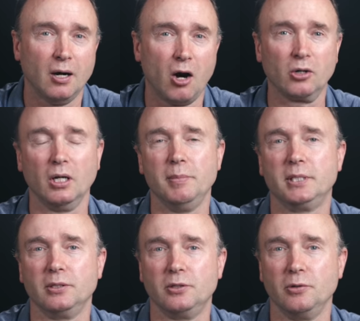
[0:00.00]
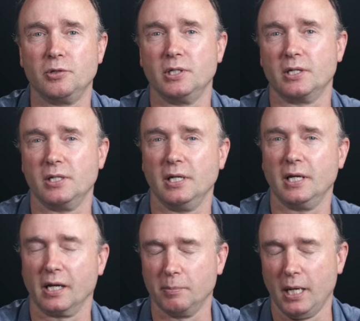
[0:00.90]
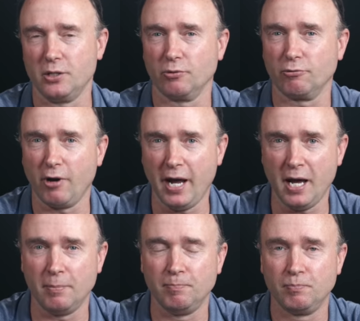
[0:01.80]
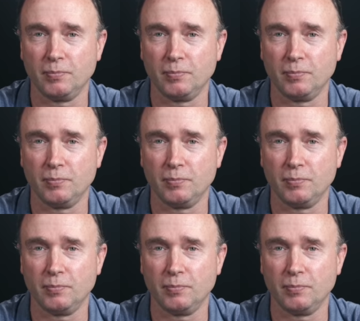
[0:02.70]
are limited to 16 gigabytes of RAM.